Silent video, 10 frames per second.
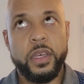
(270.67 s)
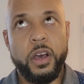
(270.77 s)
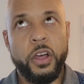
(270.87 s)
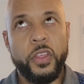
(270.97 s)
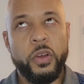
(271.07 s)

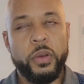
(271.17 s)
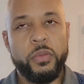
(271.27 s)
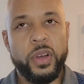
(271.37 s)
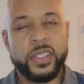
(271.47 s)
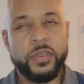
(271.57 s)
although it
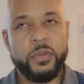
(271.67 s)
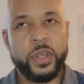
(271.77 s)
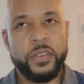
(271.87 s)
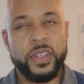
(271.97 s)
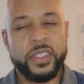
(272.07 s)
wasn't
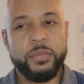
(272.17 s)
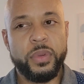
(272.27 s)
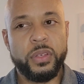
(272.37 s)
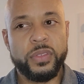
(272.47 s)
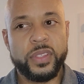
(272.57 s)
one of his
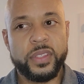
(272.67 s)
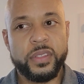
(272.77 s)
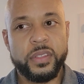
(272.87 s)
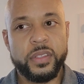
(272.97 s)
most